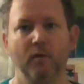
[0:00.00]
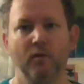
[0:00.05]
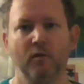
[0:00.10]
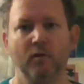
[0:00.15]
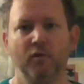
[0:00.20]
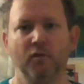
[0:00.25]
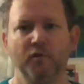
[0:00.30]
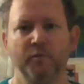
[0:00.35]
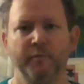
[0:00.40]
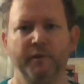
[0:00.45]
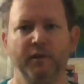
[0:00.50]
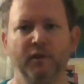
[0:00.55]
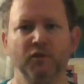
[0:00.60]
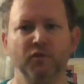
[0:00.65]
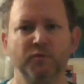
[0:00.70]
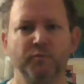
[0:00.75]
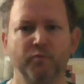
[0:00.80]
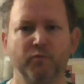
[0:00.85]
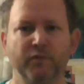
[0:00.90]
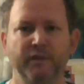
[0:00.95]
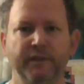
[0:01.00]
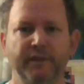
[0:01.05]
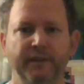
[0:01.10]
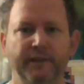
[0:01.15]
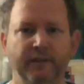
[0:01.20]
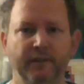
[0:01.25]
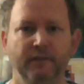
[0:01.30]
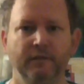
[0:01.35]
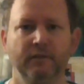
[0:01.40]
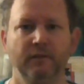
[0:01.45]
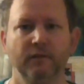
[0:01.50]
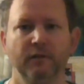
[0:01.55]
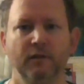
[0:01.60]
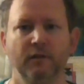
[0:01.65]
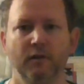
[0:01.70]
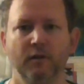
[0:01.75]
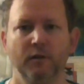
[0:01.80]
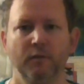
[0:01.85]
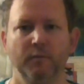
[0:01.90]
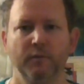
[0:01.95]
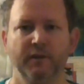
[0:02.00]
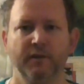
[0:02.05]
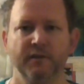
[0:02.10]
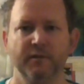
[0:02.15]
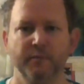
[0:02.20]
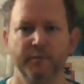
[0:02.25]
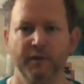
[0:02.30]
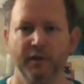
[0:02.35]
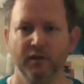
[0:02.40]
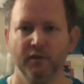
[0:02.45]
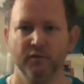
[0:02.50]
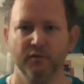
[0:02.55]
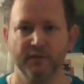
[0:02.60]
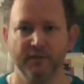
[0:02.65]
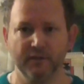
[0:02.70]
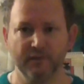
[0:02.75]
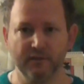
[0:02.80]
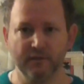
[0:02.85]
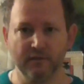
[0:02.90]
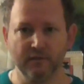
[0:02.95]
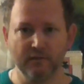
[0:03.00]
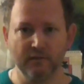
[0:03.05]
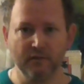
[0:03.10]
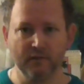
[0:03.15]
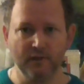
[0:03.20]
called the bellows breathing, because the bellows is